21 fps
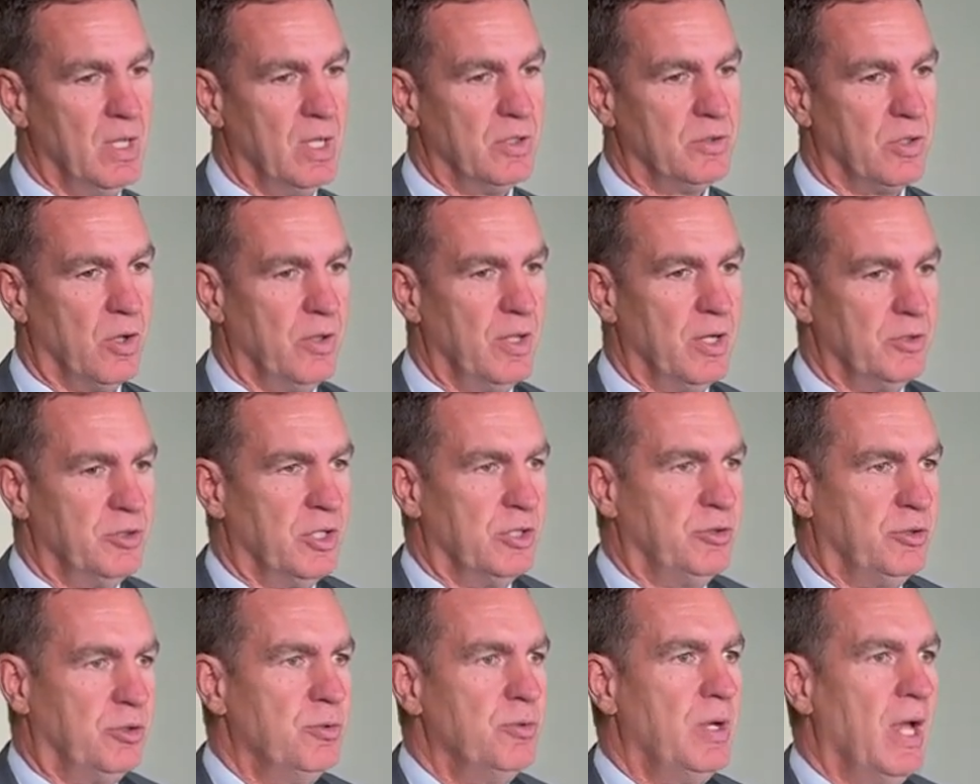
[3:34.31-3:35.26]
So they're
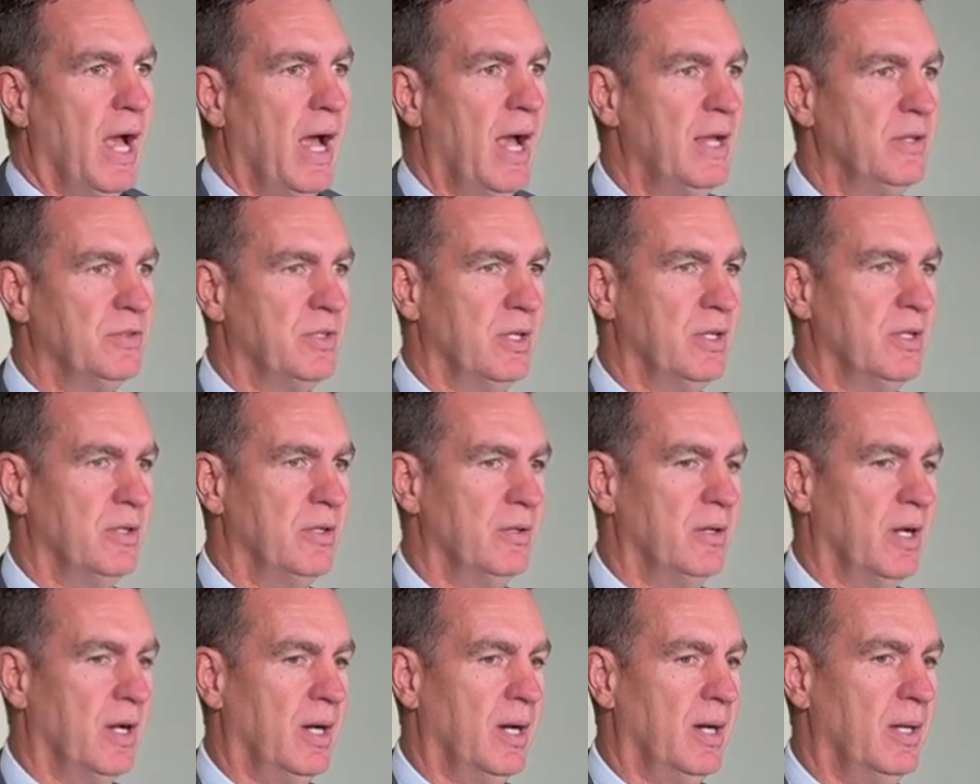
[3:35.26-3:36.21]
just two guys that are,
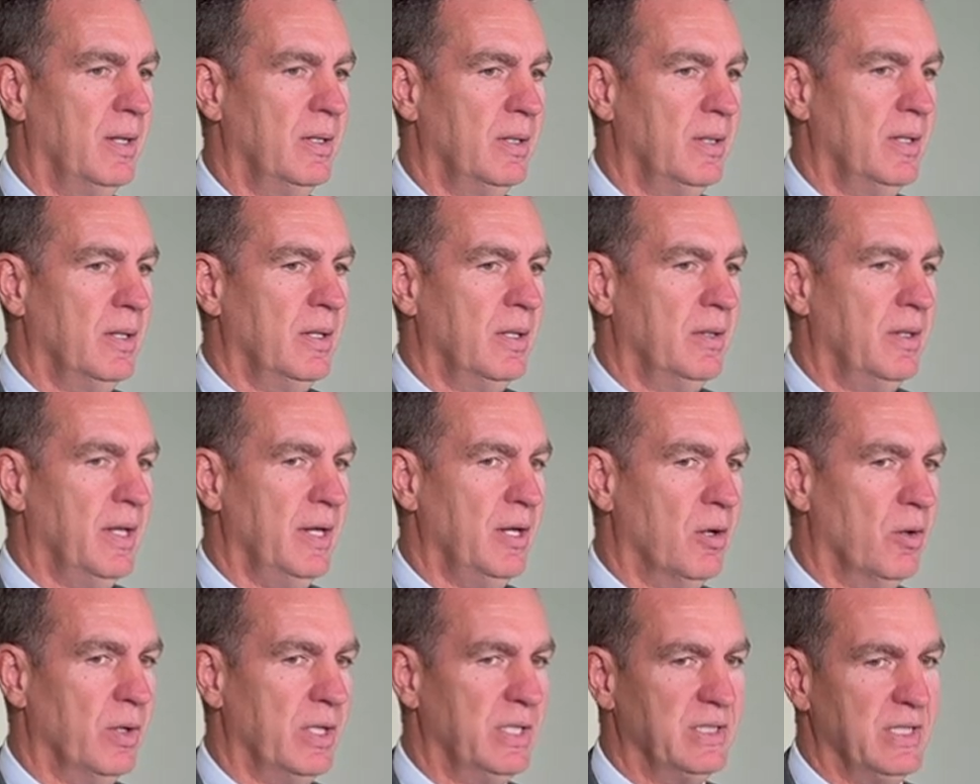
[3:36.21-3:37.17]
they
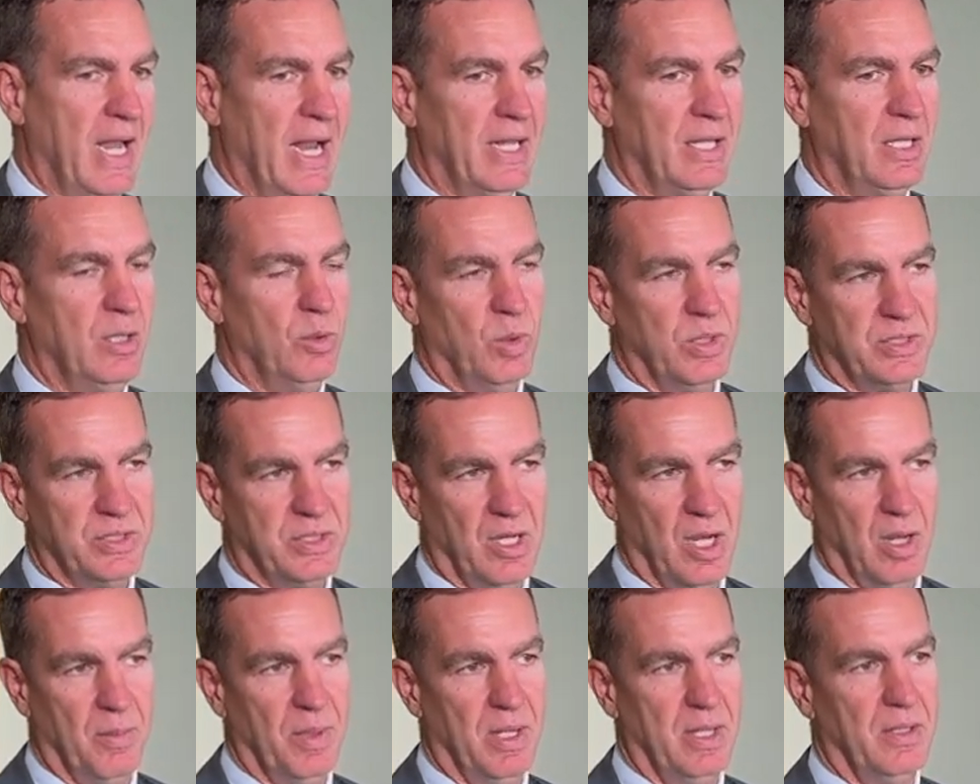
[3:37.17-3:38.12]
know exactly what's
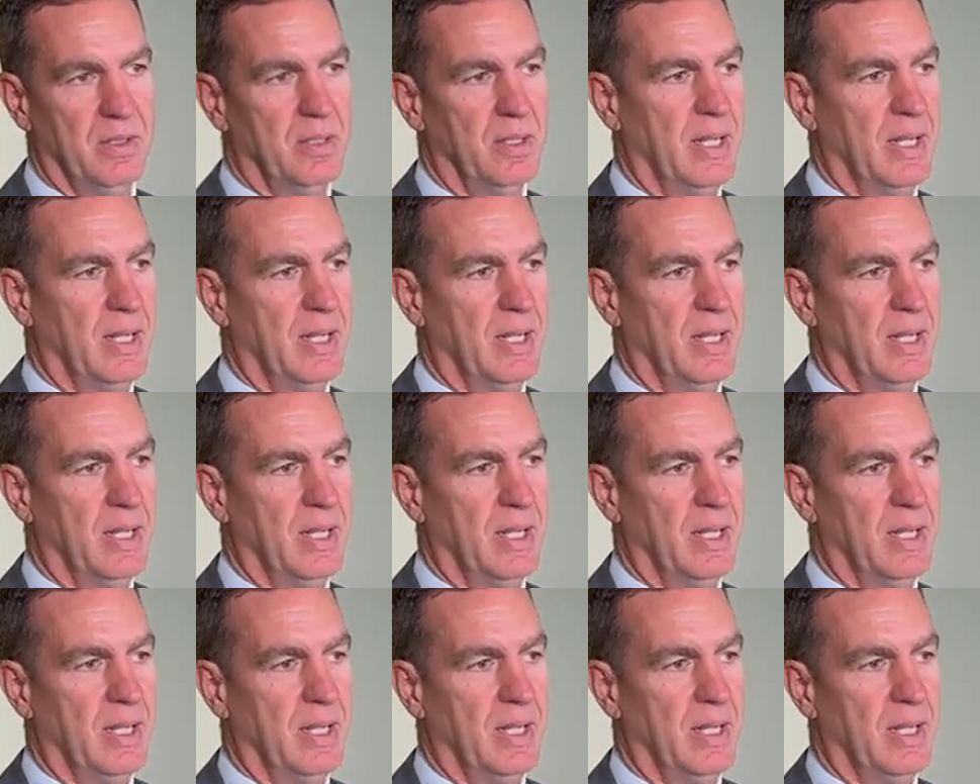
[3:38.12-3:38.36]
coming.